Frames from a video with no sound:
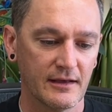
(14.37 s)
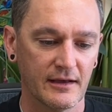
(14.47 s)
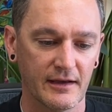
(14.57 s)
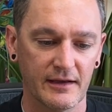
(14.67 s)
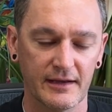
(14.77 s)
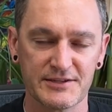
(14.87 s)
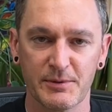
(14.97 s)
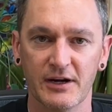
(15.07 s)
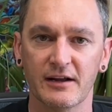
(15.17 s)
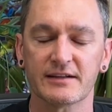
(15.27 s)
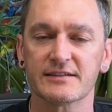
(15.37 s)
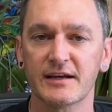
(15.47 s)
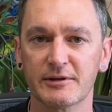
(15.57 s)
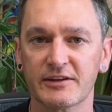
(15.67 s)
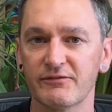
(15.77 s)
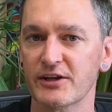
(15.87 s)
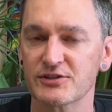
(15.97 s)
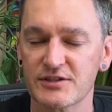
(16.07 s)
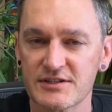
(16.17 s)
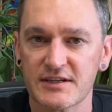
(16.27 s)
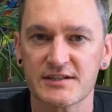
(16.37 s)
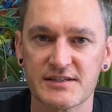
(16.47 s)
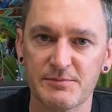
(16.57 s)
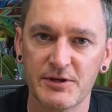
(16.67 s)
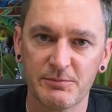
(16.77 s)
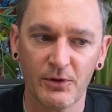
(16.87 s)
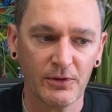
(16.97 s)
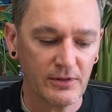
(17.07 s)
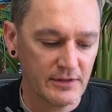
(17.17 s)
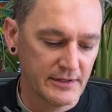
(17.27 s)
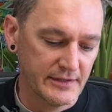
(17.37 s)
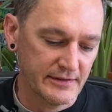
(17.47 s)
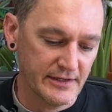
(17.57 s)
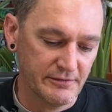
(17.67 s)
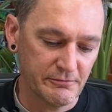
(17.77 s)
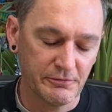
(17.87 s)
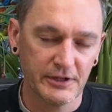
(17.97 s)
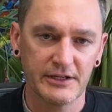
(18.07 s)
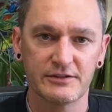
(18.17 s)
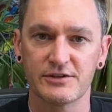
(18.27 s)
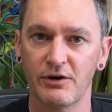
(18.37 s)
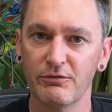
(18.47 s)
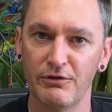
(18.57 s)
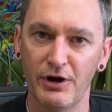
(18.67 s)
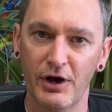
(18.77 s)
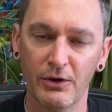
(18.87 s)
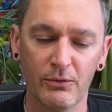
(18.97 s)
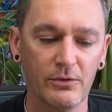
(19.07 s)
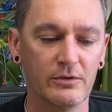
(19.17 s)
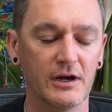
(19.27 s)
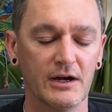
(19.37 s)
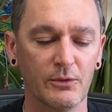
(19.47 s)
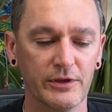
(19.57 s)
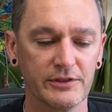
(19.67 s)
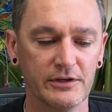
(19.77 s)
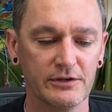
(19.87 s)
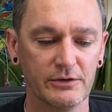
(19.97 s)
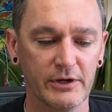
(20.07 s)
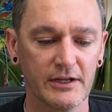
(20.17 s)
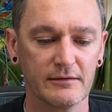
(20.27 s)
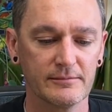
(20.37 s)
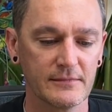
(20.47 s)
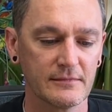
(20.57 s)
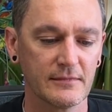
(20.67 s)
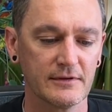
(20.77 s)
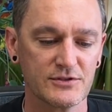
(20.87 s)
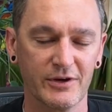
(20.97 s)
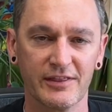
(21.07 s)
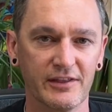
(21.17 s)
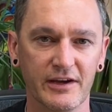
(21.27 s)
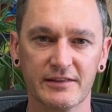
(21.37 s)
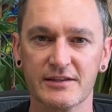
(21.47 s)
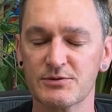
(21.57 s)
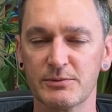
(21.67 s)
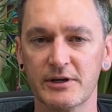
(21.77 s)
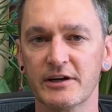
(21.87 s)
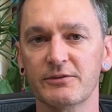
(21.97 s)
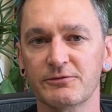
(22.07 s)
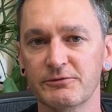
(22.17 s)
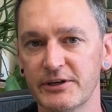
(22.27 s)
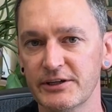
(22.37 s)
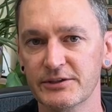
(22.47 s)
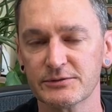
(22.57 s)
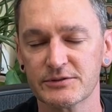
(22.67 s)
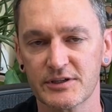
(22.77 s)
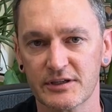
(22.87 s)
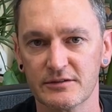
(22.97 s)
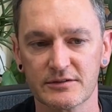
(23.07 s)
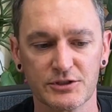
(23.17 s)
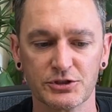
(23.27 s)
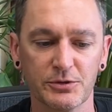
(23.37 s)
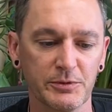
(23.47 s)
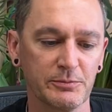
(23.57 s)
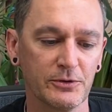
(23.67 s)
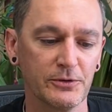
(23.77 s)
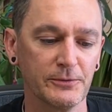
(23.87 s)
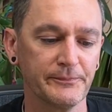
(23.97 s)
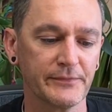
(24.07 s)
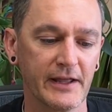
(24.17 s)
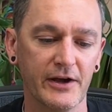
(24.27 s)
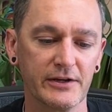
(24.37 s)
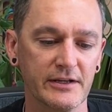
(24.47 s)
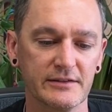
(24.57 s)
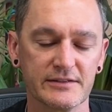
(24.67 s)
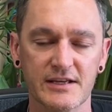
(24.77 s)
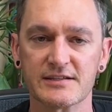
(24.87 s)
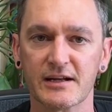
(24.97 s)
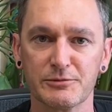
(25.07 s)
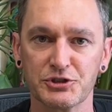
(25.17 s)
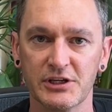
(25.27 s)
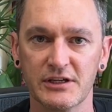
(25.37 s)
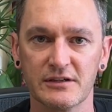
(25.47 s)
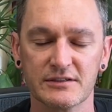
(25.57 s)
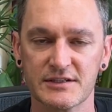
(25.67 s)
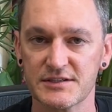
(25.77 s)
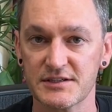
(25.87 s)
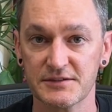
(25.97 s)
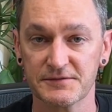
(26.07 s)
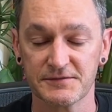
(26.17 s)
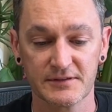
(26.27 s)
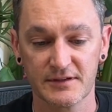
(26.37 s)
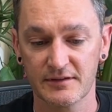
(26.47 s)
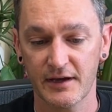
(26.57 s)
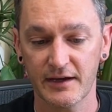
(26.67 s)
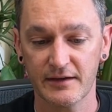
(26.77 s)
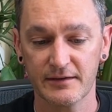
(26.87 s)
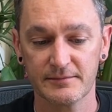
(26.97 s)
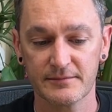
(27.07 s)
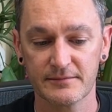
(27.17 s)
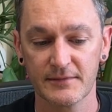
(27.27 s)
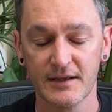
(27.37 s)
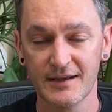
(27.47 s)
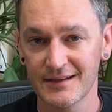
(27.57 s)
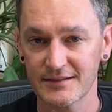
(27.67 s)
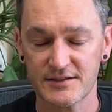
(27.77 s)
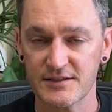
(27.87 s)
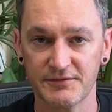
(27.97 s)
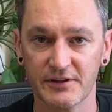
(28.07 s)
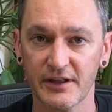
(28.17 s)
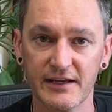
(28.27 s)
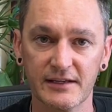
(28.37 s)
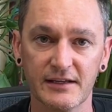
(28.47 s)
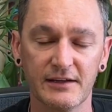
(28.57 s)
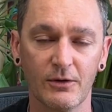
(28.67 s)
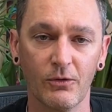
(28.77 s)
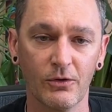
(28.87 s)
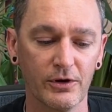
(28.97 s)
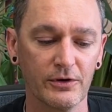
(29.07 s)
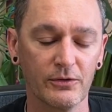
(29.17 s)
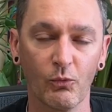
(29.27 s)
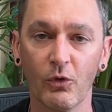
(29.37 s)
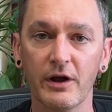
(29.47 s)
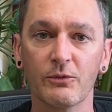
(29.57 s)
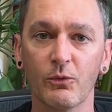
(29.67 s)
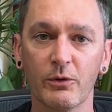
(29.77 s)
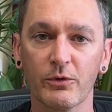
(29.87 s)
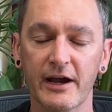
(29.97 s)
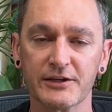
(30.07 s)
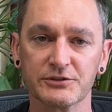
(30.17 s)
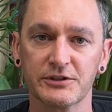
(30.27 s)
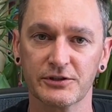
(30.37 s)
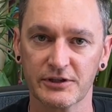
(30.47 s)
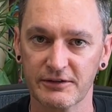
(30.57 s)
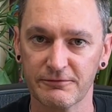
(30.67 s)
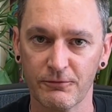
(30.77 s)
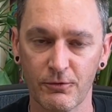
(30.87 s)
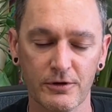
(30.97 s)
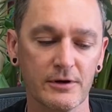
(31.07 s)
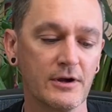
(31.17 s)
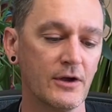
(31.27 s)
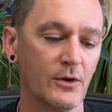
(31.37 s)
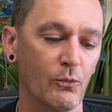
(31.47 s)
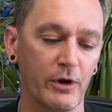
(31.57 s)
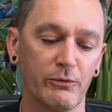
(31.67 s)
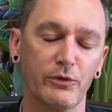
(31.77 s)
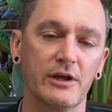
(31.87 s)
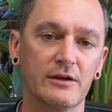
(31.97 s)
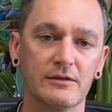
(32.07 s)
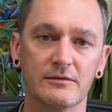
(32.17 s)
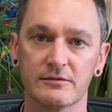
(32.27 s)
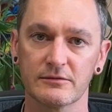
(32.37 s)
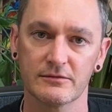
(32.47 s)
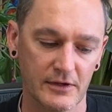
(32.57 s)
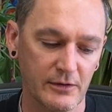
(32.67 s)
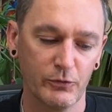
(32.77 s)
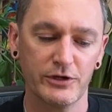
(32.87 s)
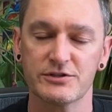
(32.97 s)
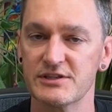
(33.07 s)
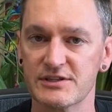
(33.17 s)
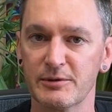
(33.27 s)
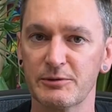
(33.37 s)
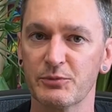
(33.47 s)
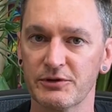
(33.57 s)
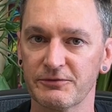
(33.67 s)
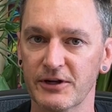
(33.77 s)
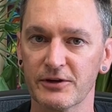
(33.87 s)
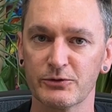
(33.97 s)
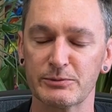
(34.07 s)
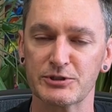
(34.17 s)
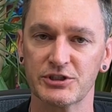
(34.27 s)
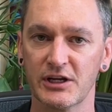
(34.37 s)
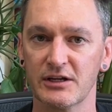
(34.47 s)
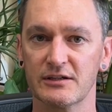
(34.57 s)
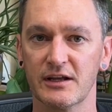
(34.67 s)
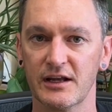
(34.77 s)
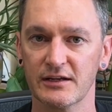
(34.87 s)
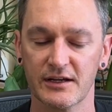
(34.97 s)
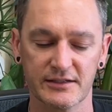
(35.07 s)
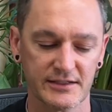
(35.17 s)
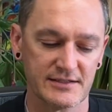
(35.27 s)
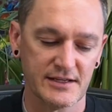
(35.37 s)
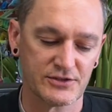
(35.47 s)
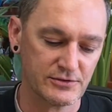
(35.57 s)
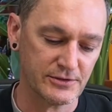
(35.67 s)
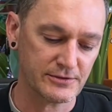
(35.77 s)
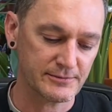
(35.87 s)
I spend a lot of time at conventions and I see people that really don't know what they're doing. So I thought this would be a helpful video to show people how to test out a machine to see if you like it, or what we're actually looking for when you see somebody put a finger to a machine and kind of test that stroke.